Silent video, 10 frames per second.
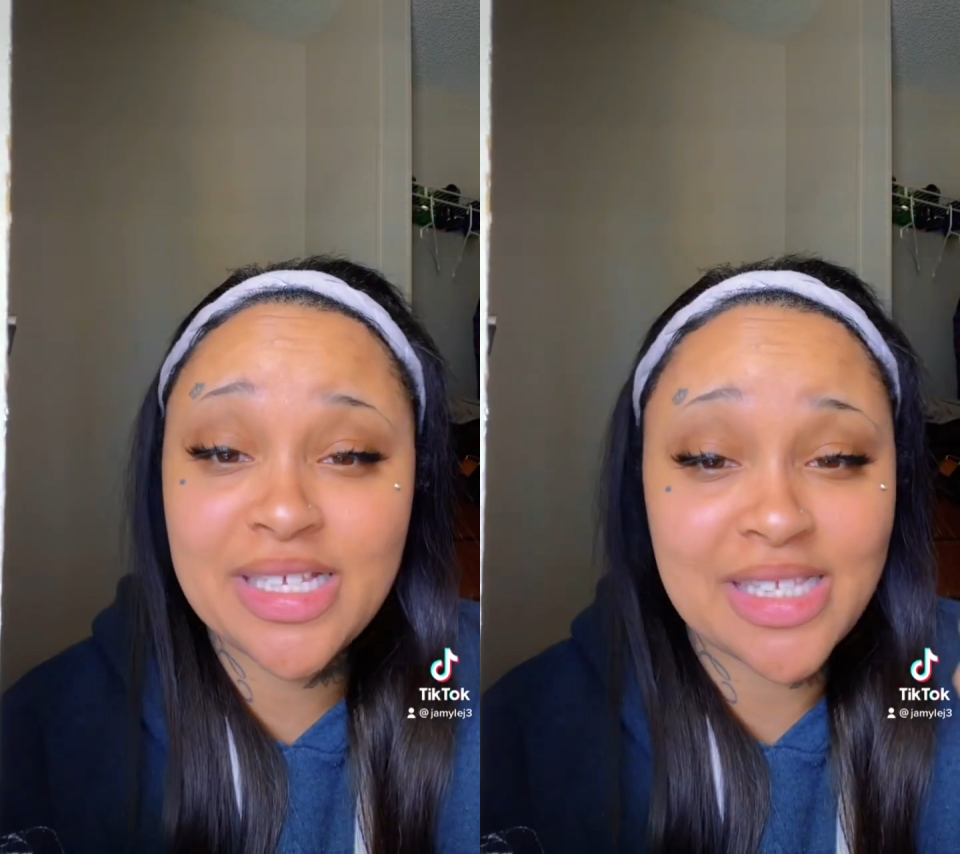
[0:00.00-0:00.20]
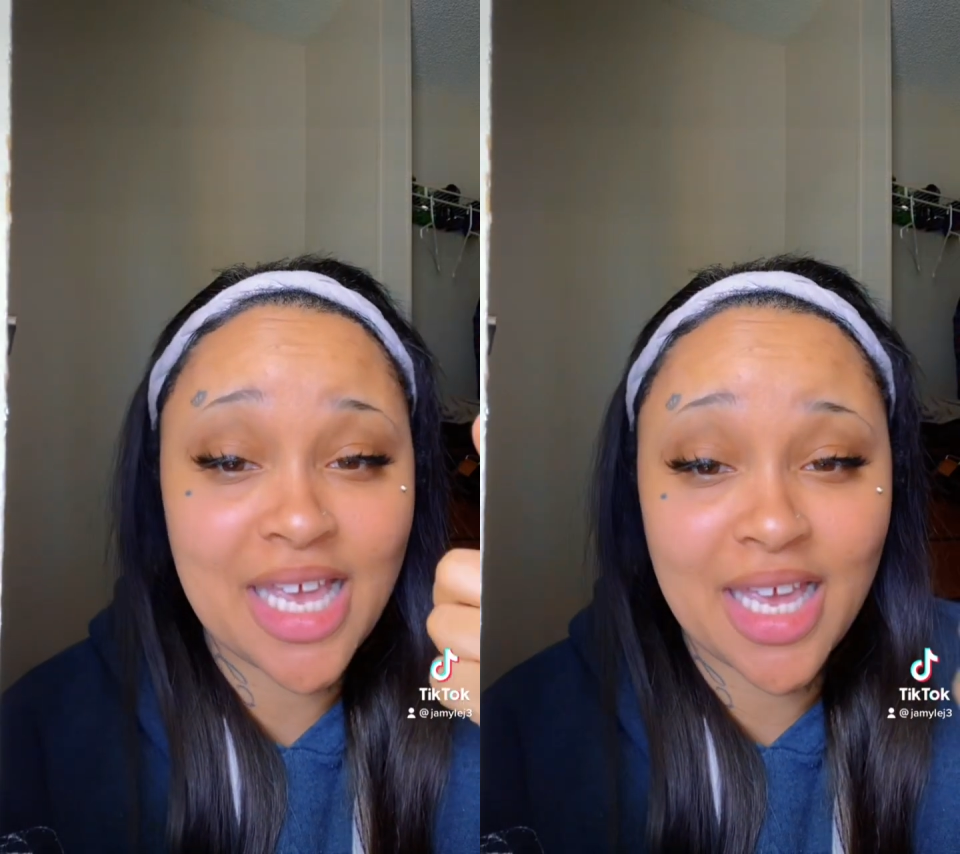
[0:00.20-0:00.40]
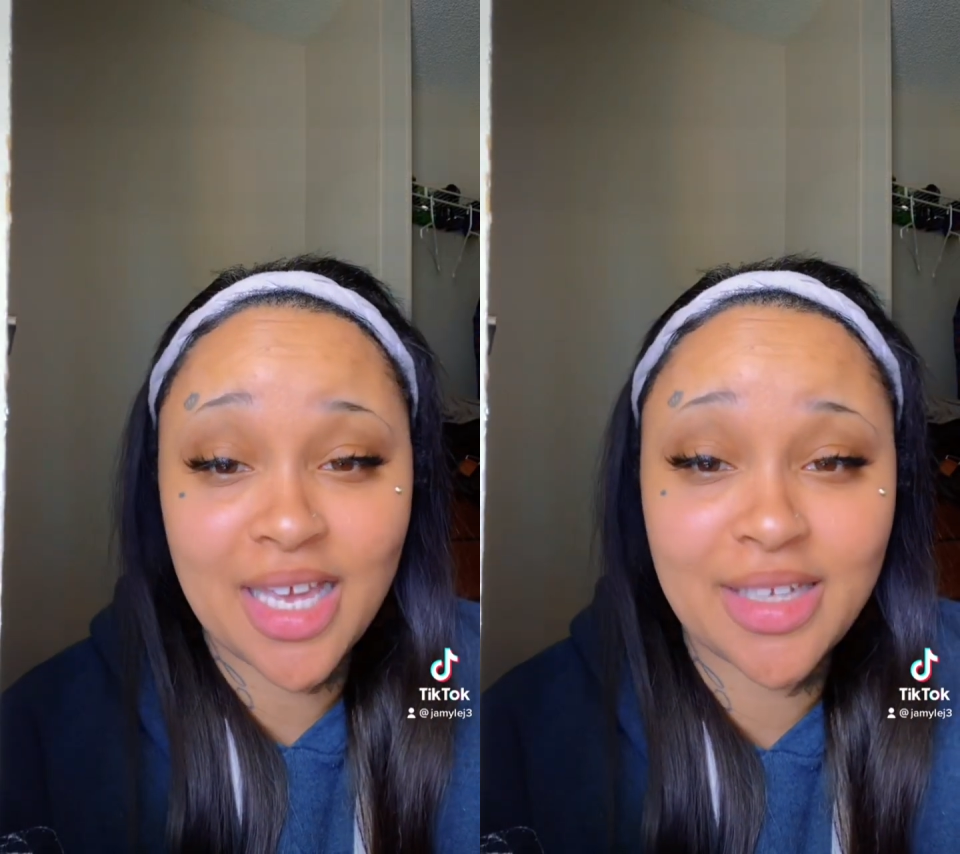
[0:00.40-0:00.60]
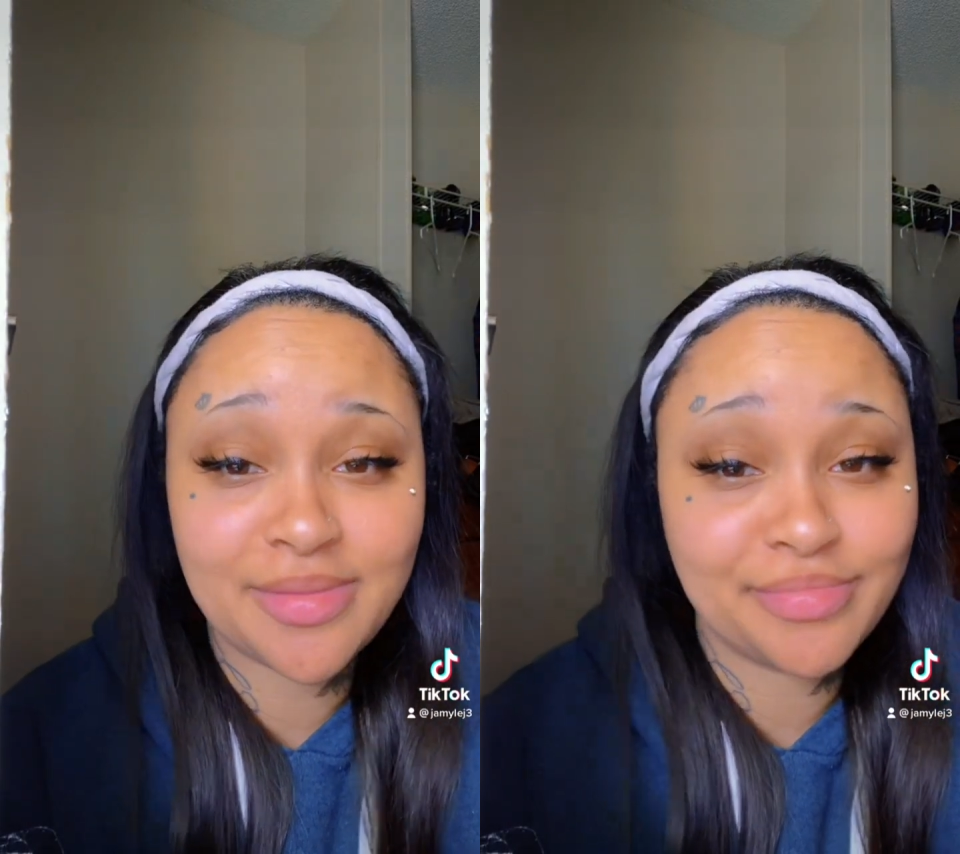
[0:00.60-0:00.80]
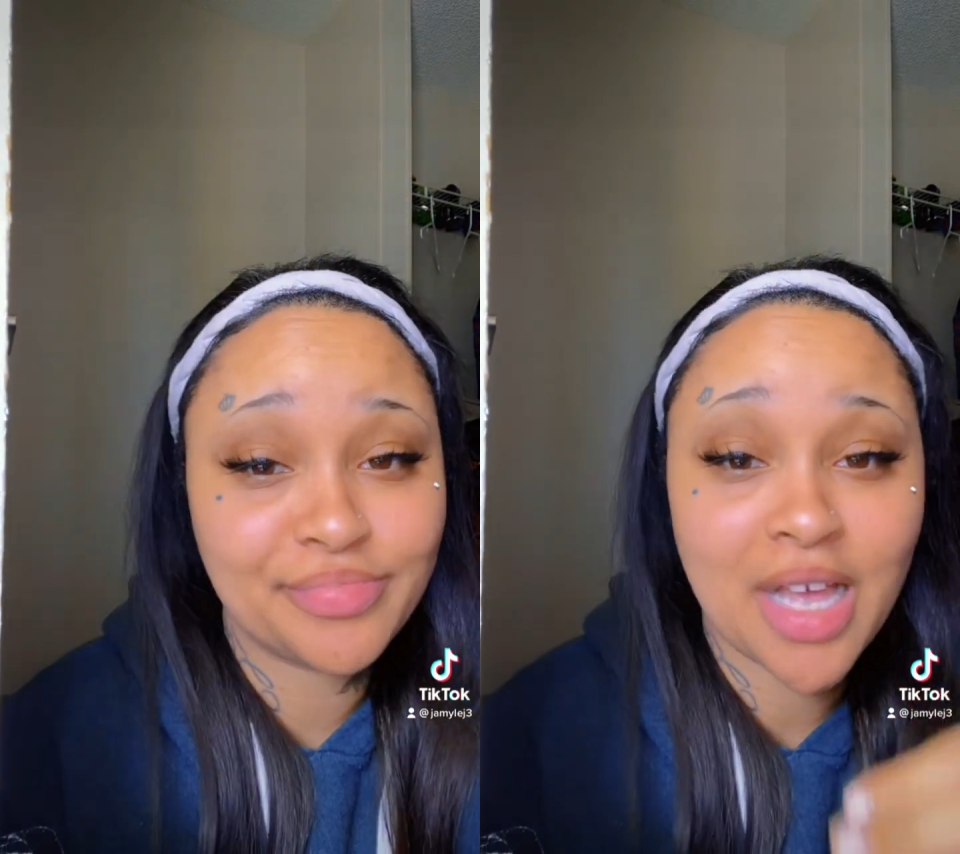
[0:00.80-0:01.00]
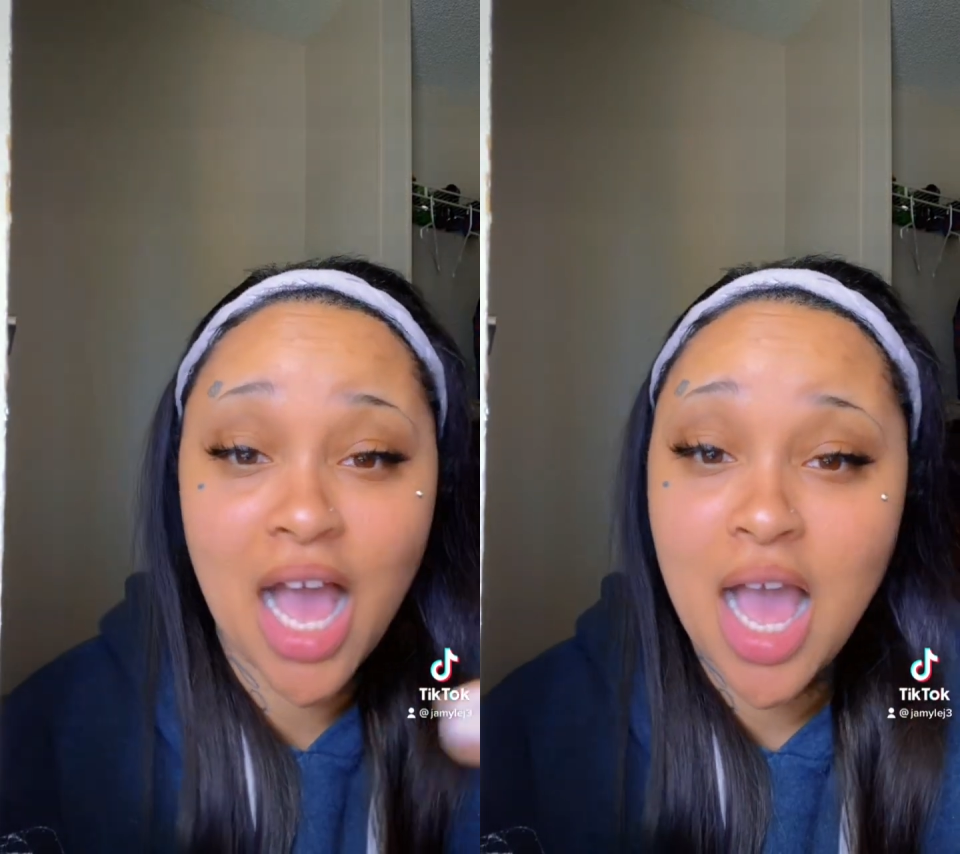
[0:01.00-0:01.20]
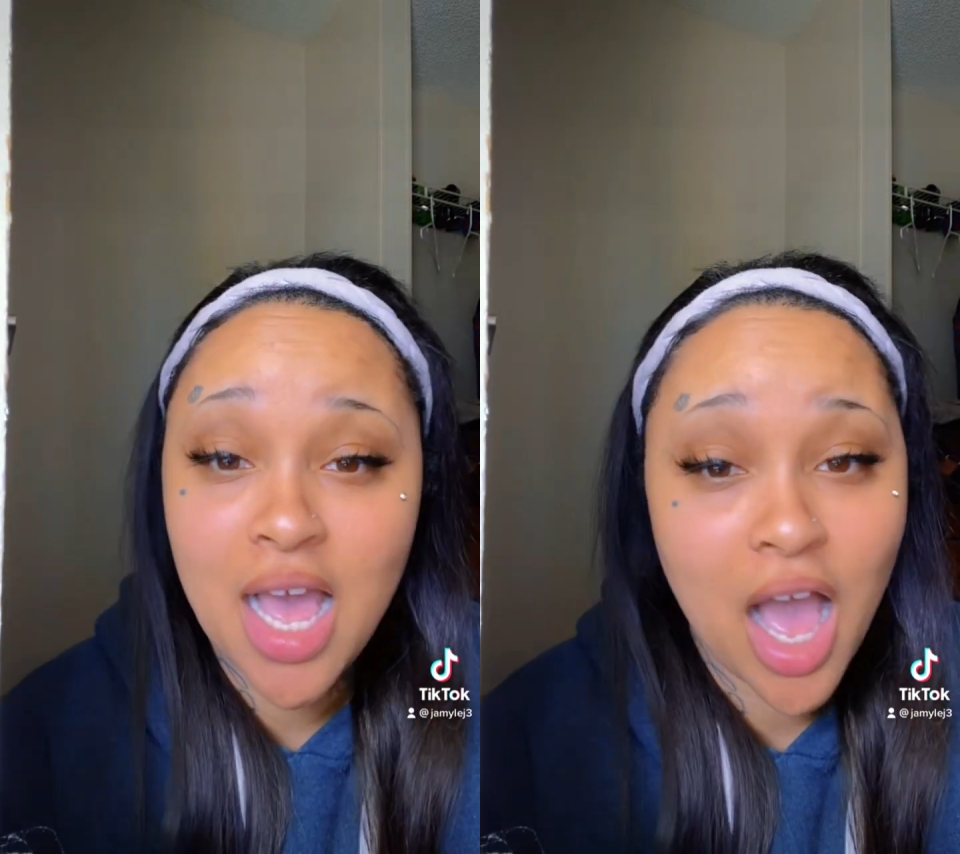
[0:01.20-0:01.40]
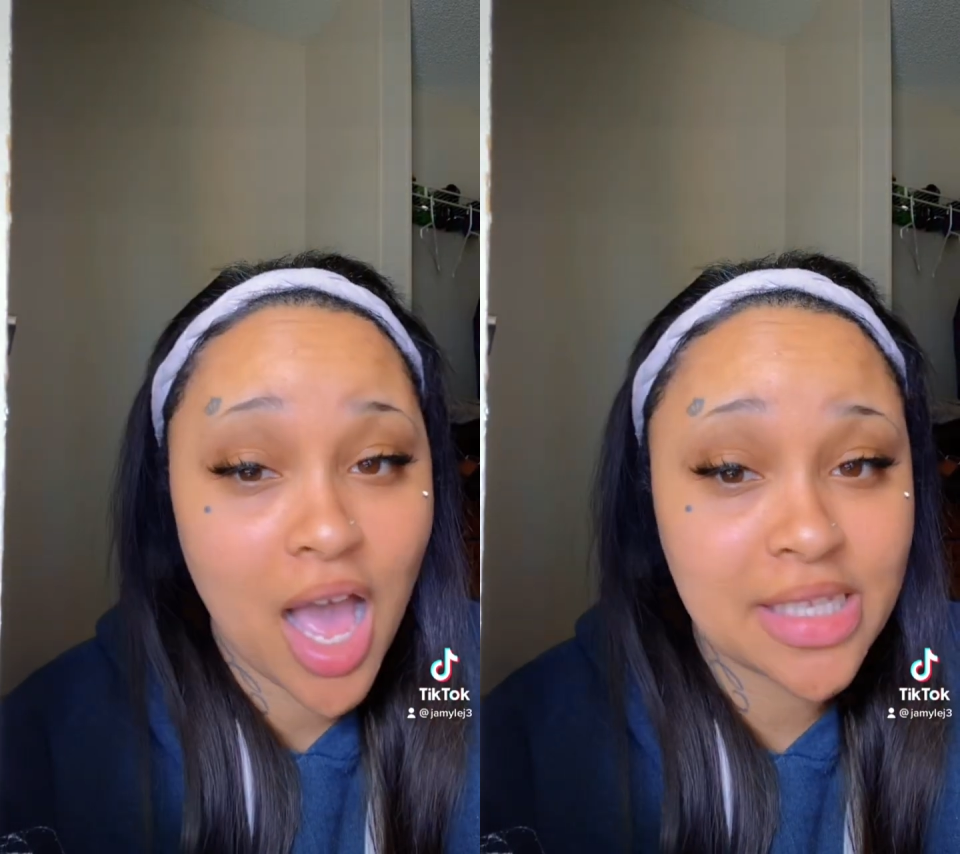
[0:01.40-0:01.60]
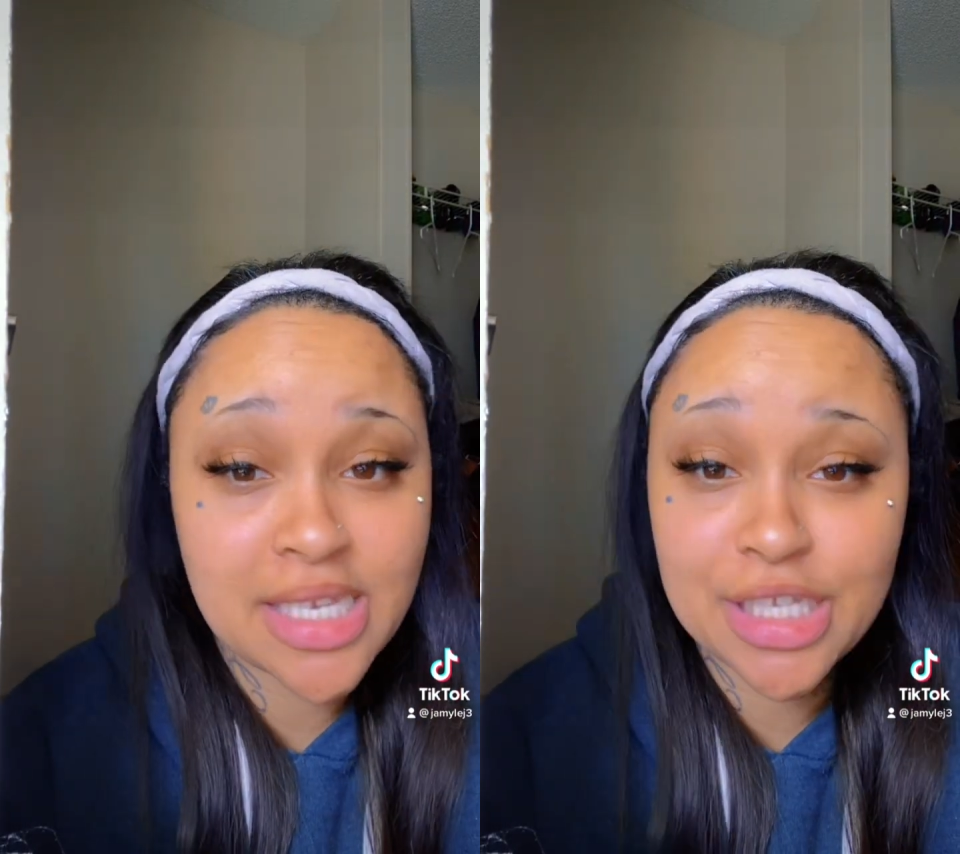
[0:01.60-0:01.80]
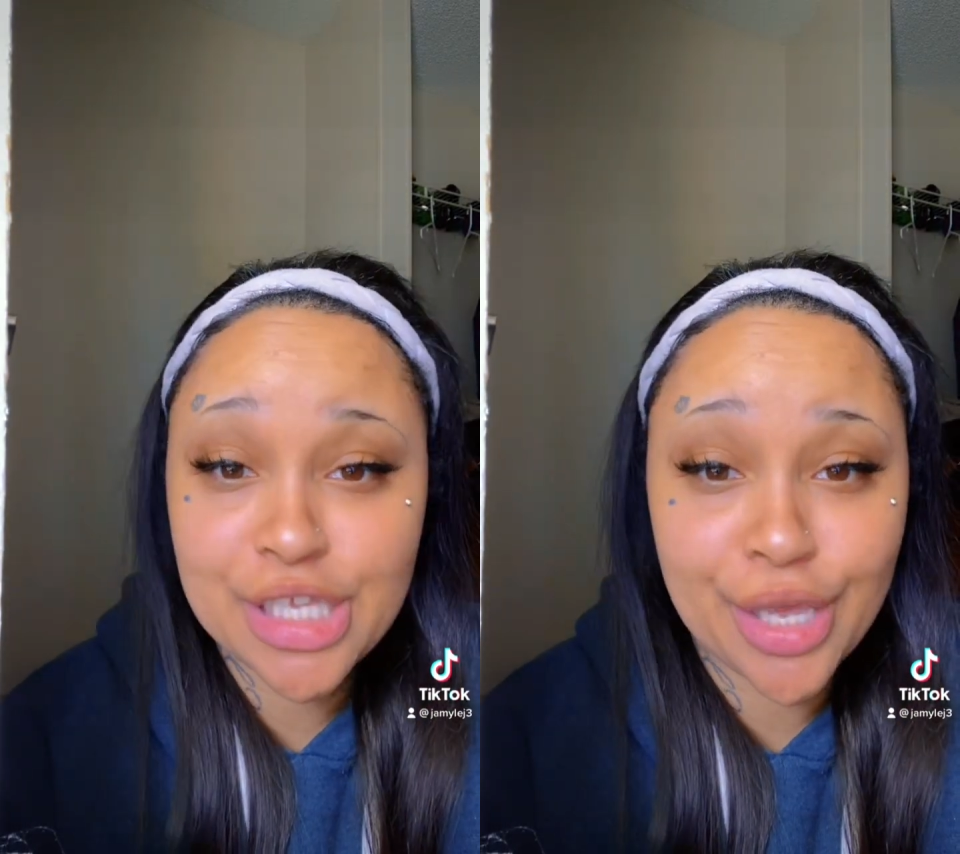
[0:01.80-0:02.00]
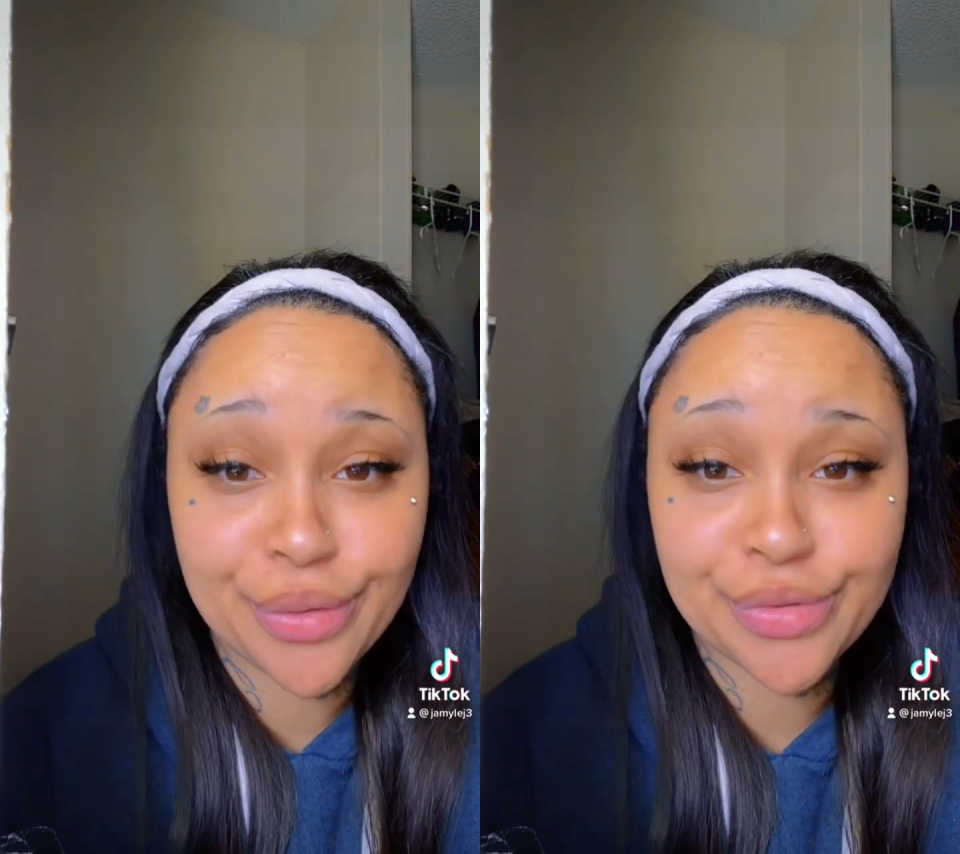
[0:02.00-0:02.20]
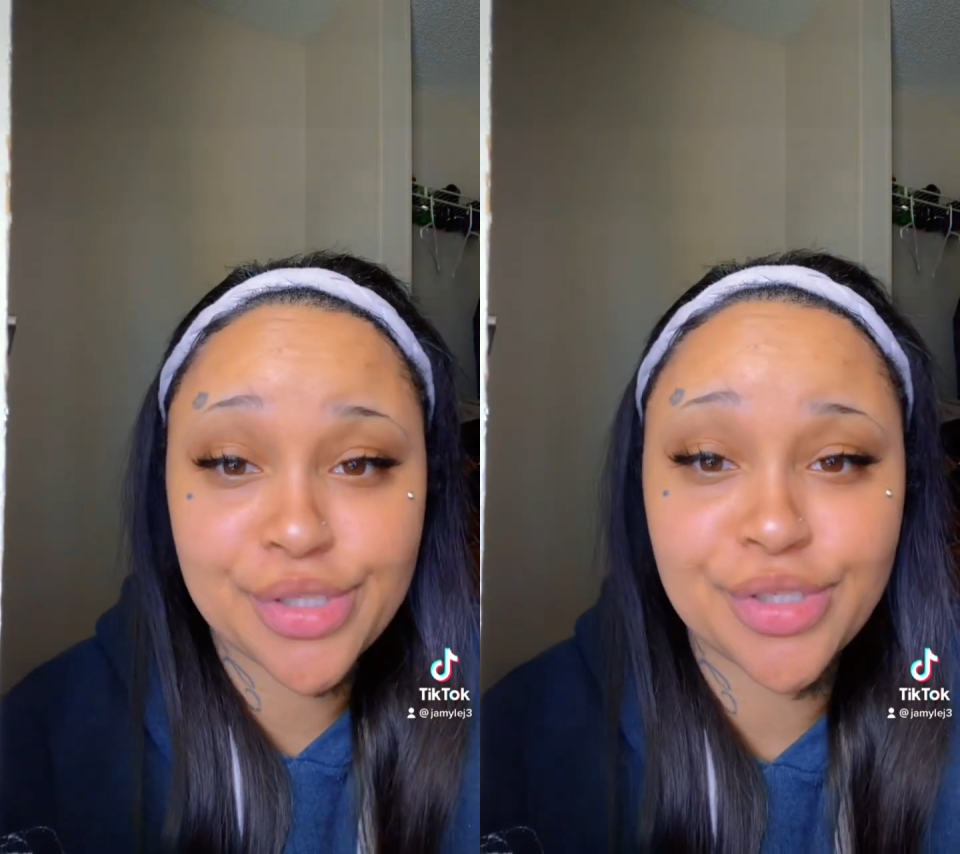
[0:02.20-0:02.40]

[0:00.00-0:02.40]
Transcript: said, 10 toes.